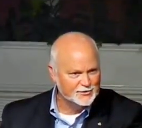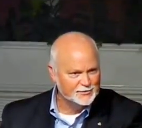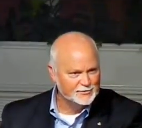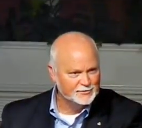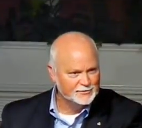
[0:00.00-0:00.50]

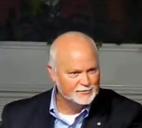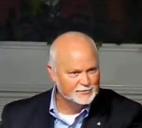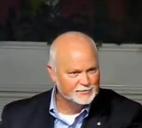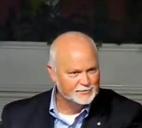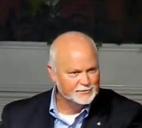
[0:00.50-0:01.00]

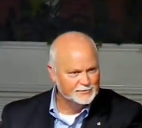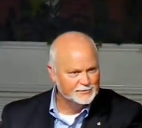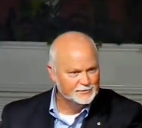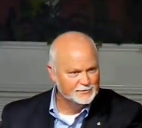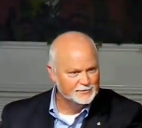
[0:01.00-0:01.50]

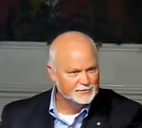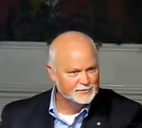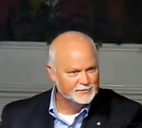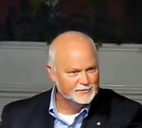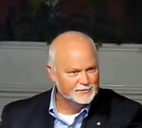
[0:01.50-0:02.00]

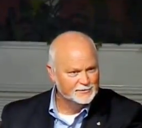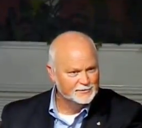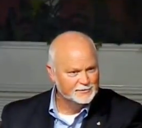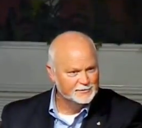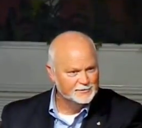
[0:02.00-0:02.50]

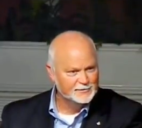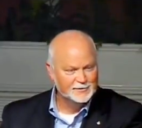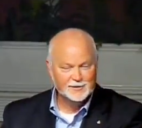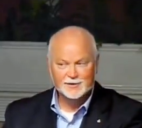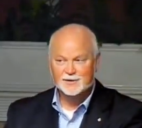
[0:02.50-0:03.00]

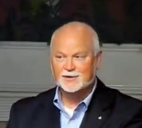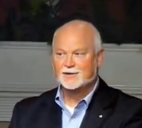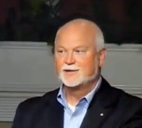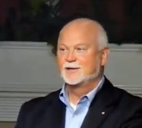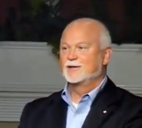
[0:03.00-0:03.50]

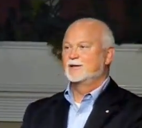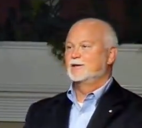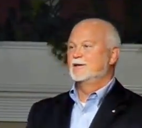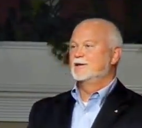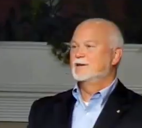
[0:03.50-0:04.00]

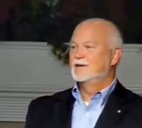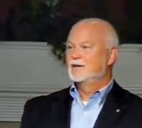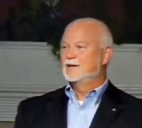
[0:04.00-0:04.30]
Nobody speaks.